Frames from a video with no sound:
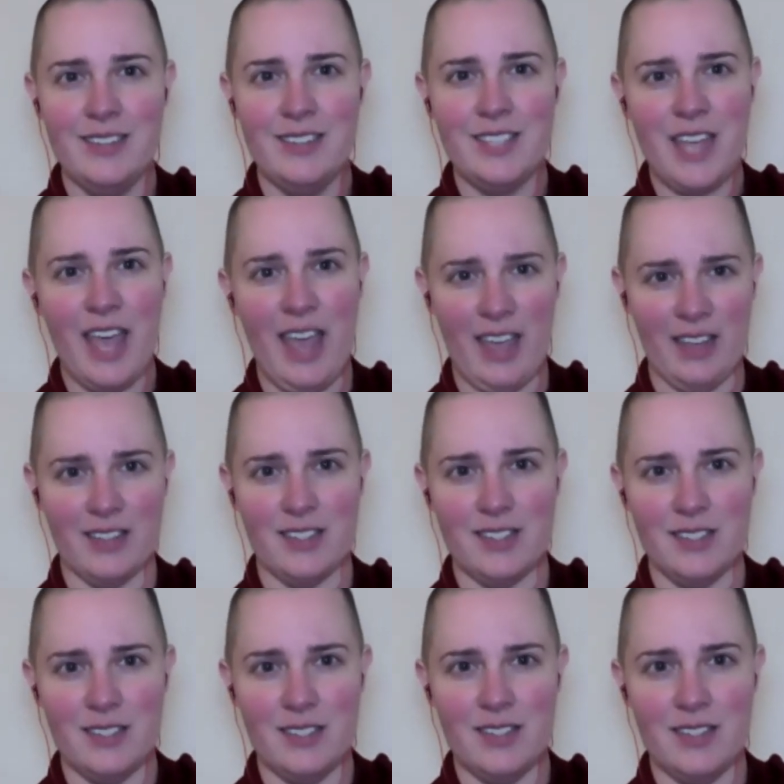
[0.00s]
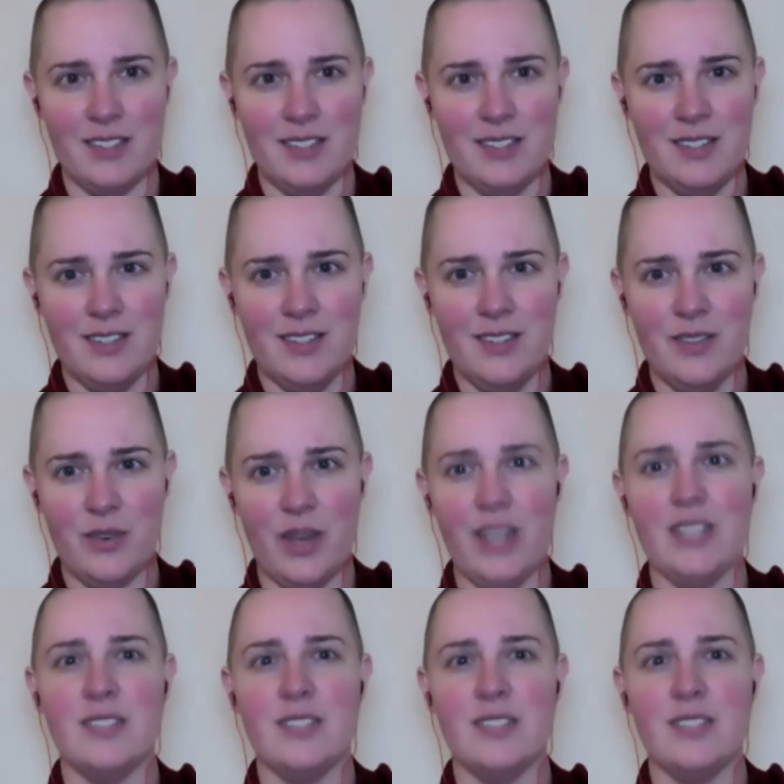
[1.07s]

text right?